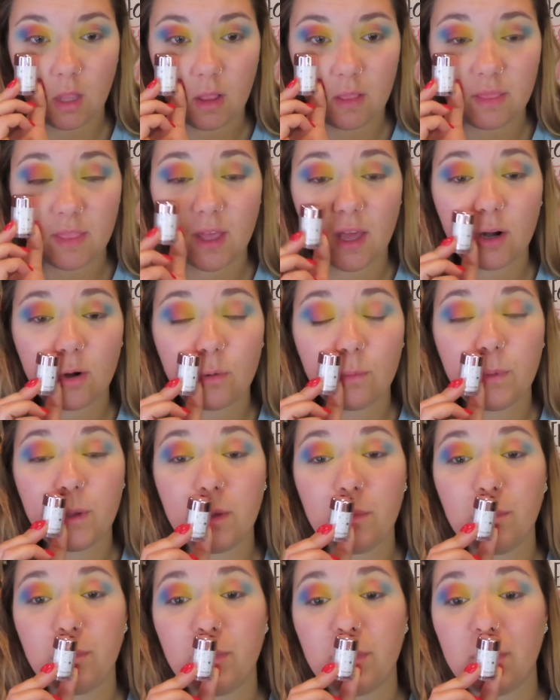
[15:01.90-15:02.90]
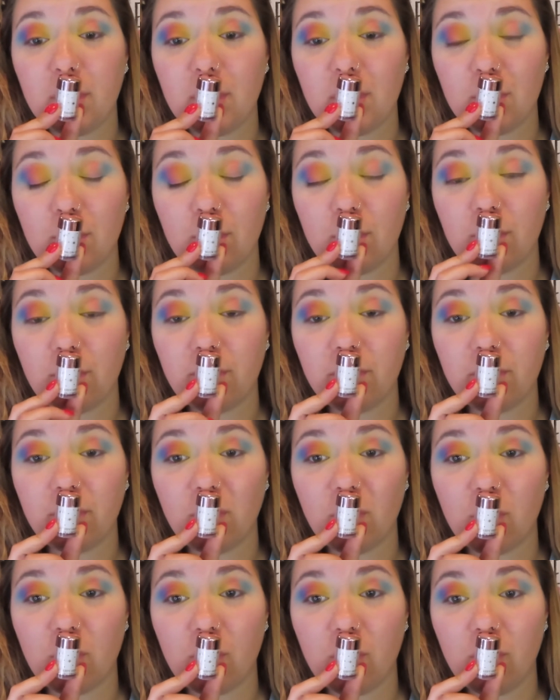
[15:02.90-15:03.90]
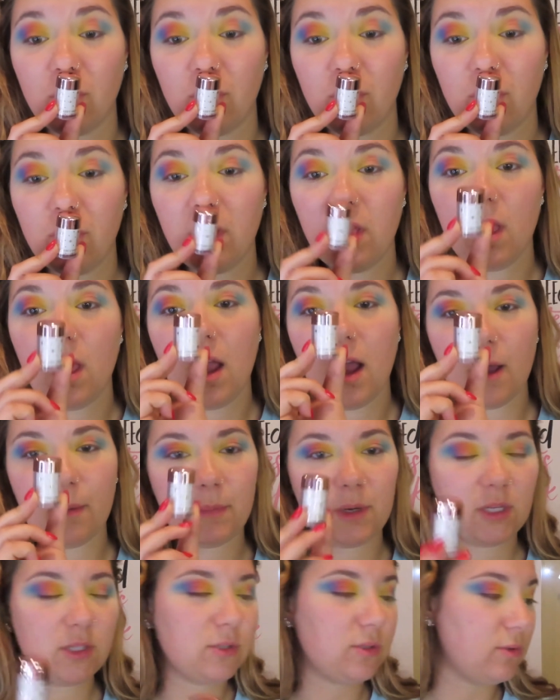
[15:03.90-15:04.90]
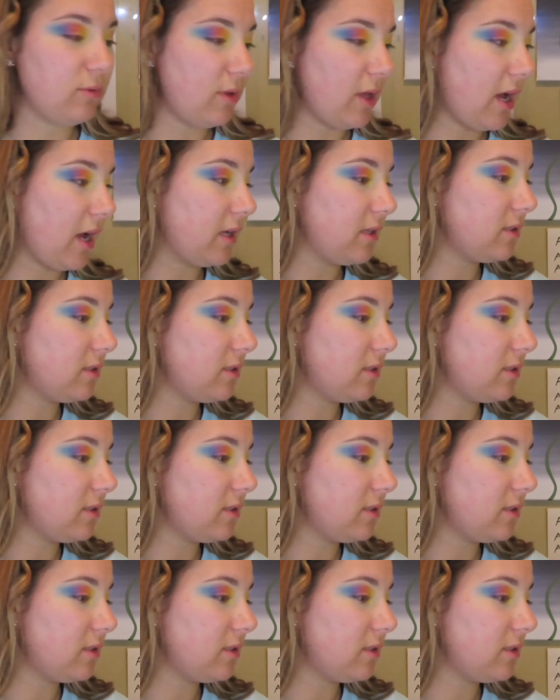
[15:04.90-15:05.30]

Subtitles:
That'll be beautiful. I'm gonna do that.